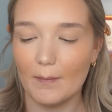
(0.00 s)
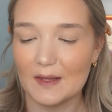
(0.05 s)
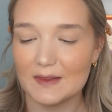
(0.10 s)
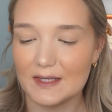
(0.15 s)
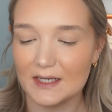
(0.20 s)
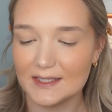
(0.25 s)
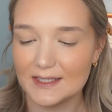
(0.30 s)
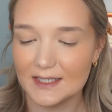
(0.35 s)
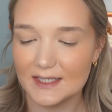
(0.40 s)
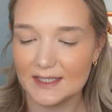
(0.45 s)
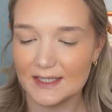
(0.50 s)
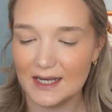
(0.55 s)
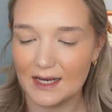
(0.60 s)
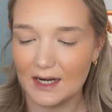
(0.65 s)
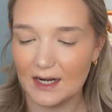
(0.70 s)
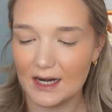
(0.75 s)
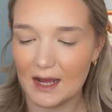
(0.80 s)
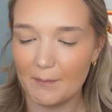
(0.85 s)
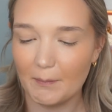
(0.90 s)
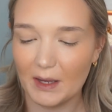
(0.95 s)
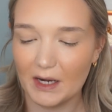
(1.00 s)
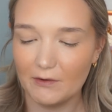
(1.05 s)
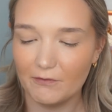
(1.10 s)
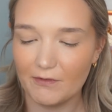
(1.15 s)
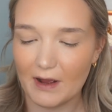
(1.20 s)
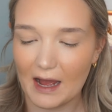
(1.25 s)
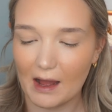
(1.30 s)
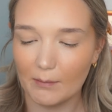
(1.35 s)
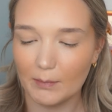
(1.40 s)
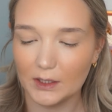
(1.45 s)
but this is the Nip and
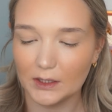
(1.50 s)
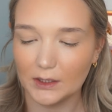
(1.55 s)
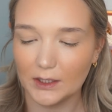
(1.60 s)
Fab